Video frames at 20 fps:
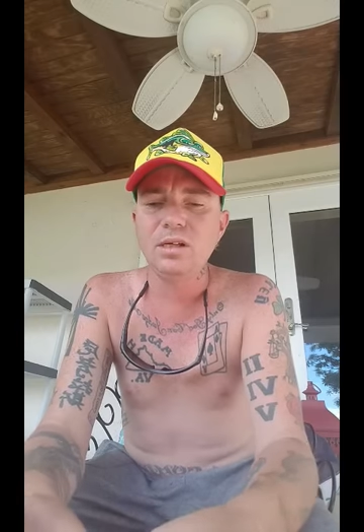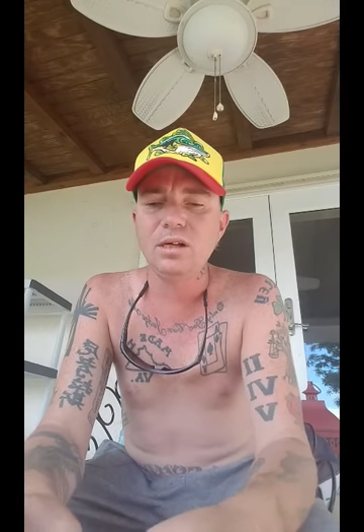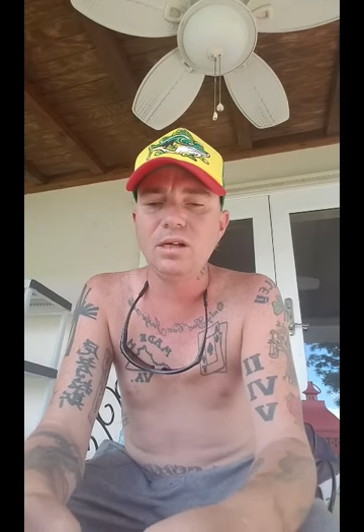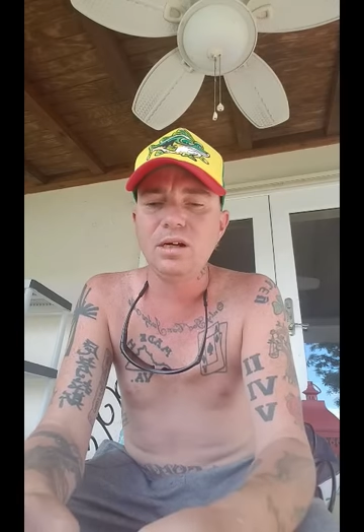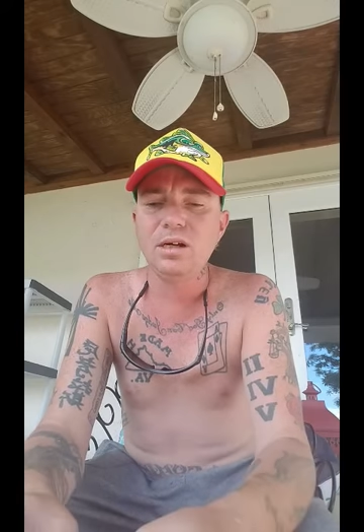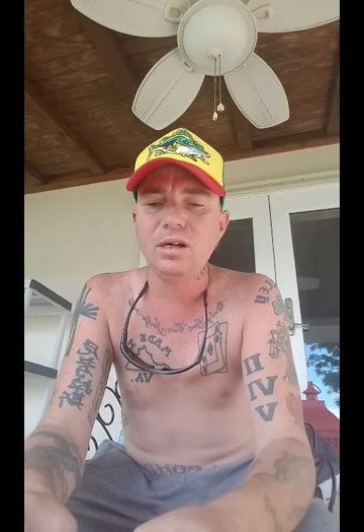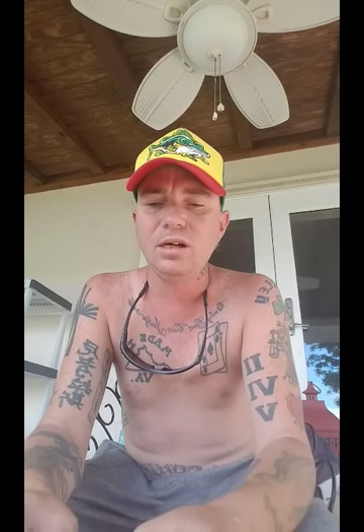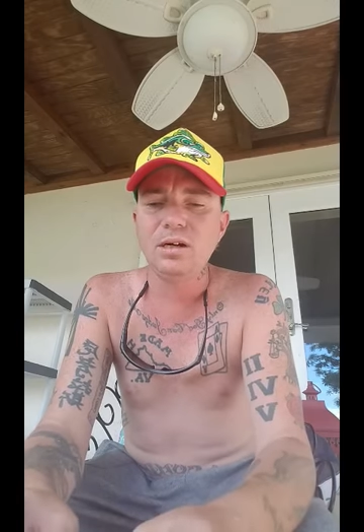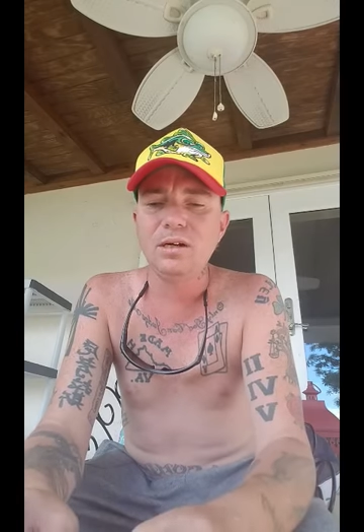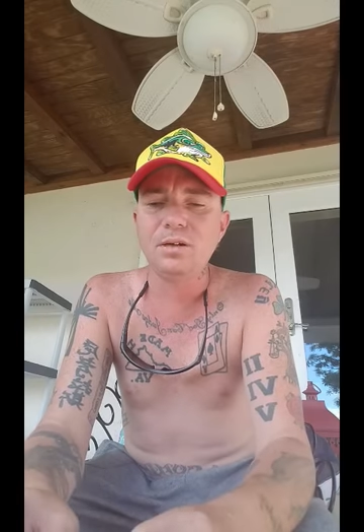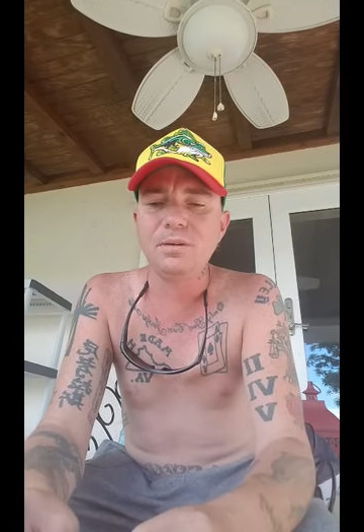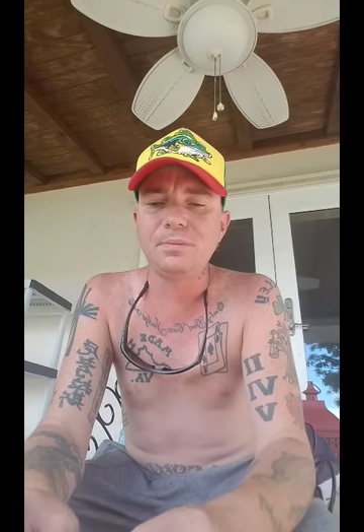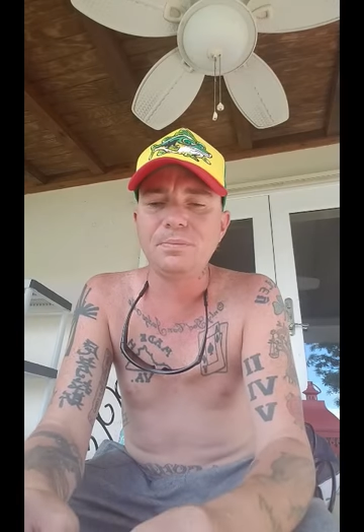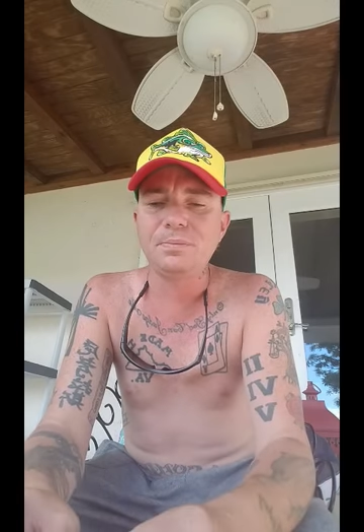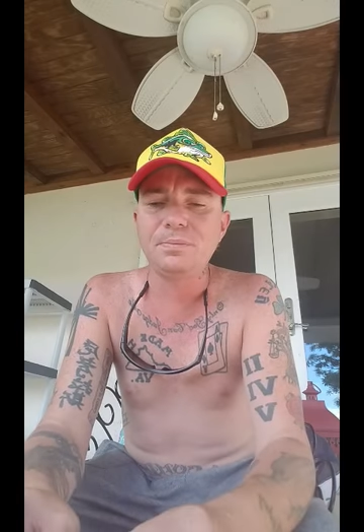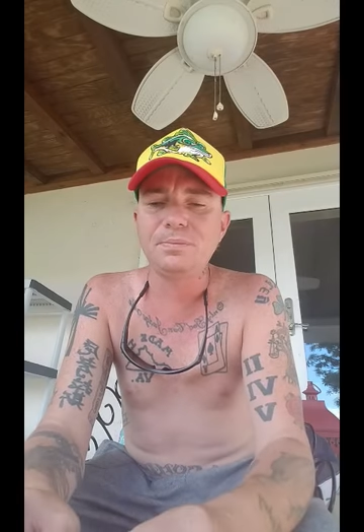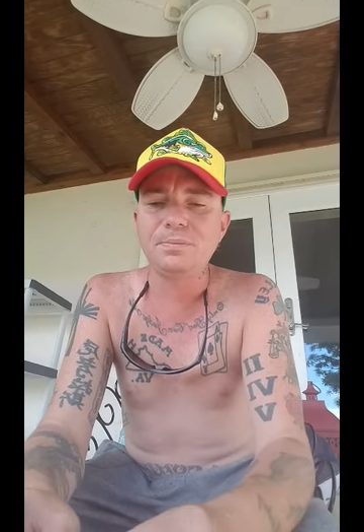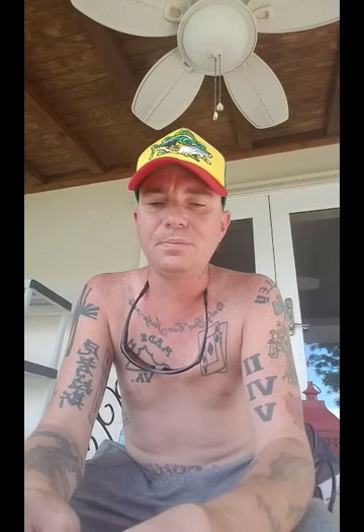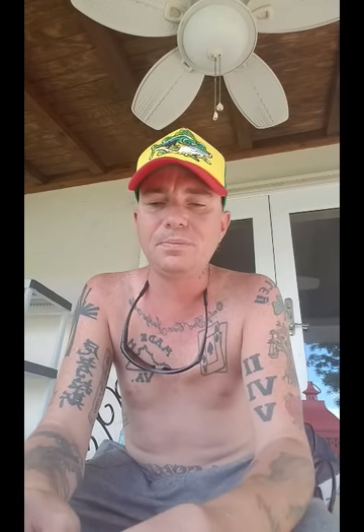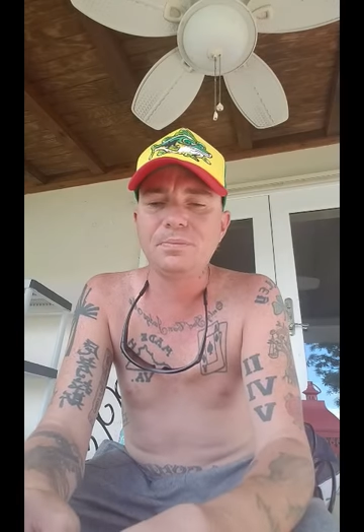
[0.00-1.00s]

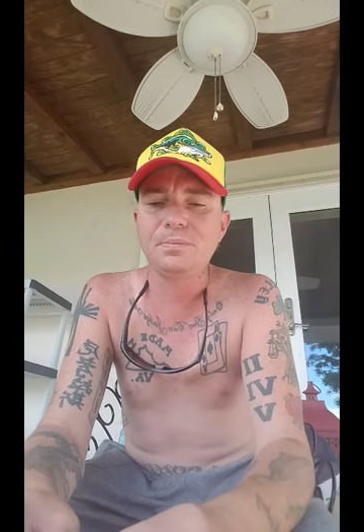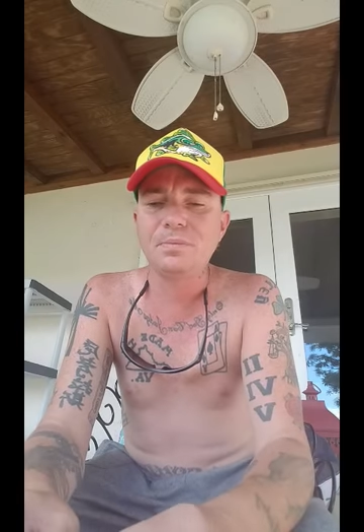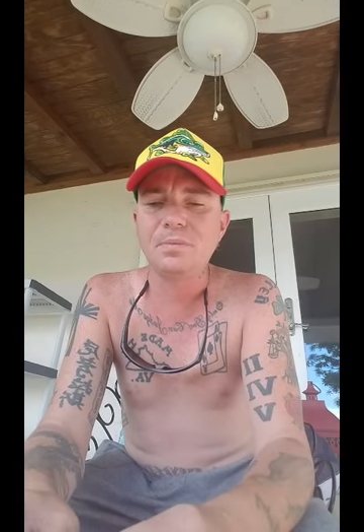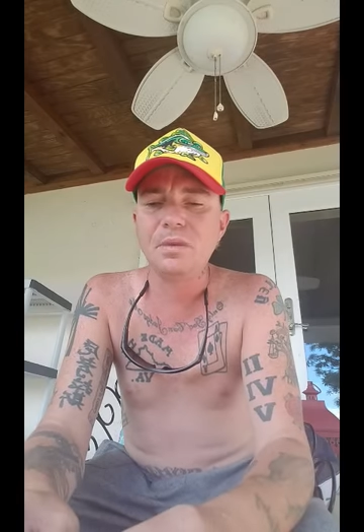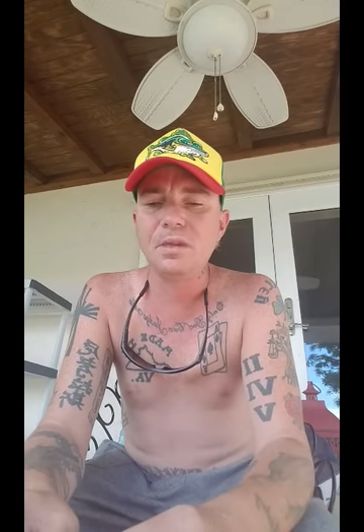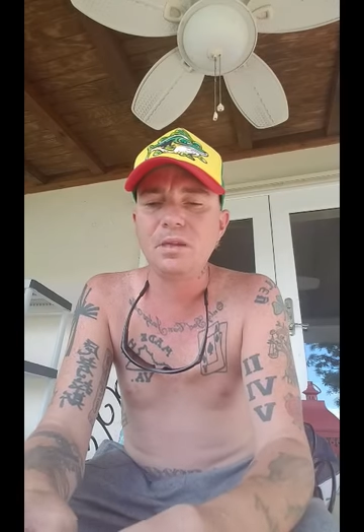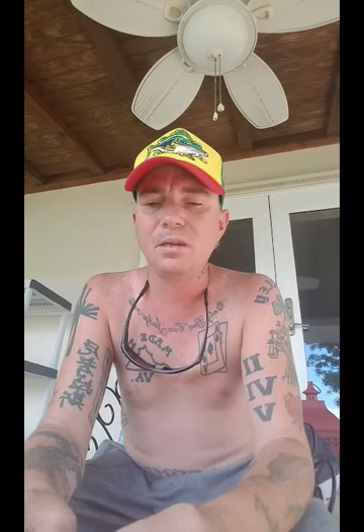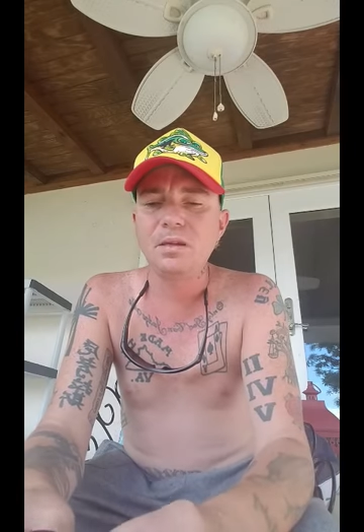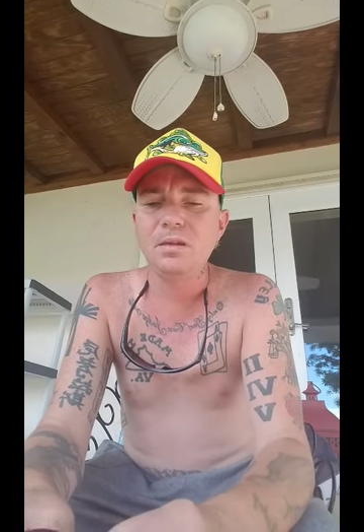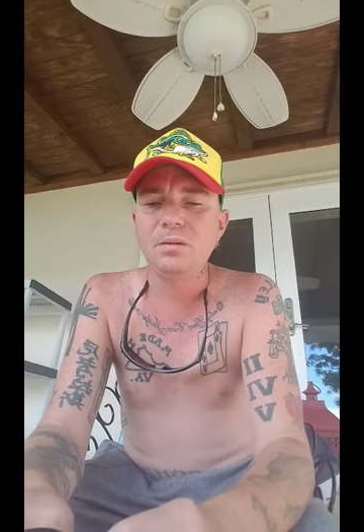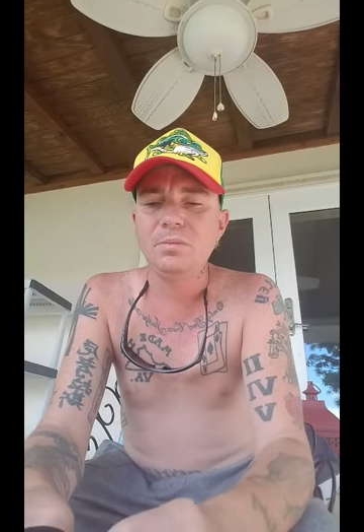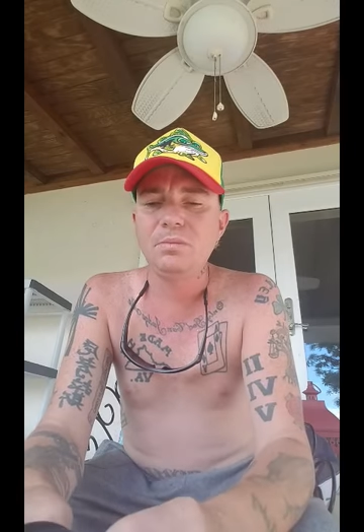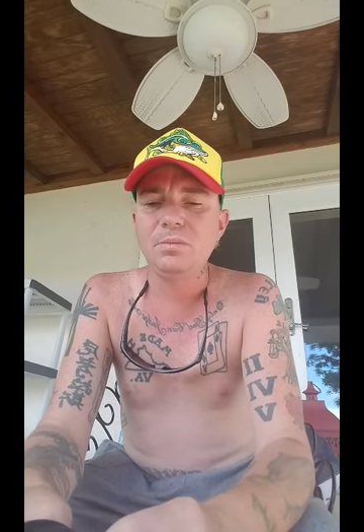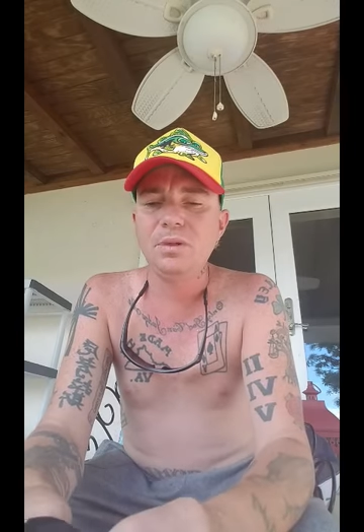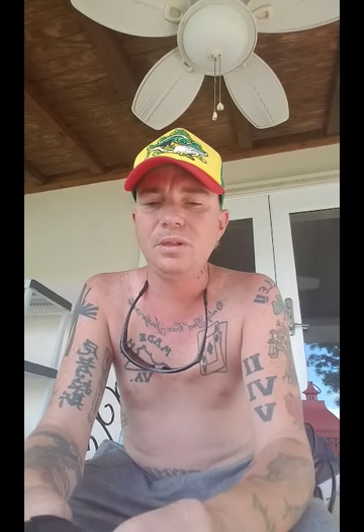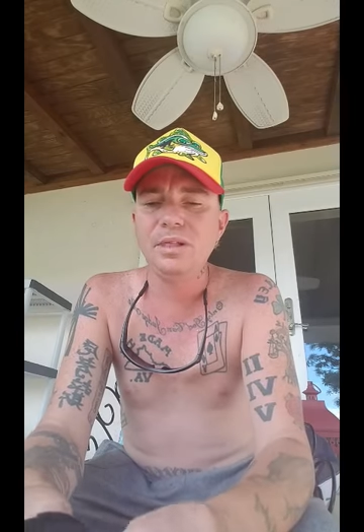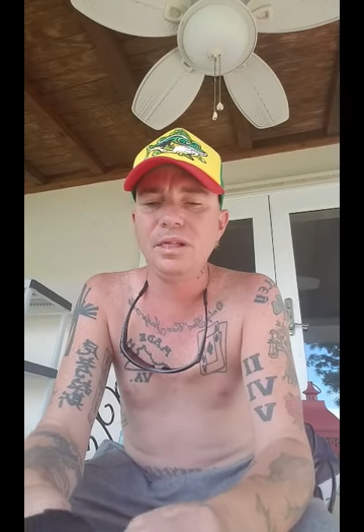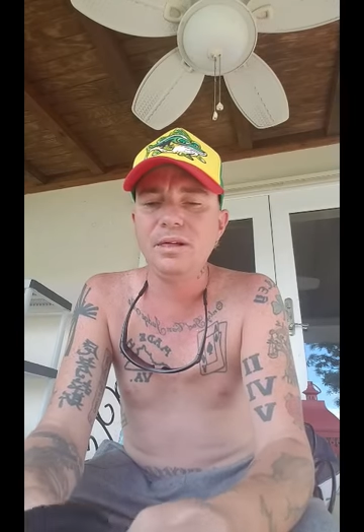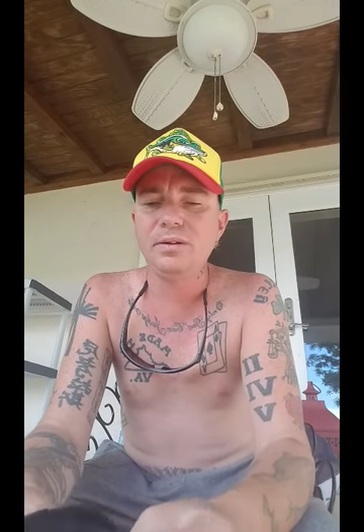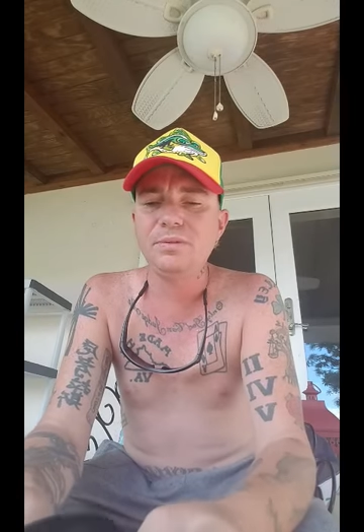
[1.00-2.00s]
But yeah,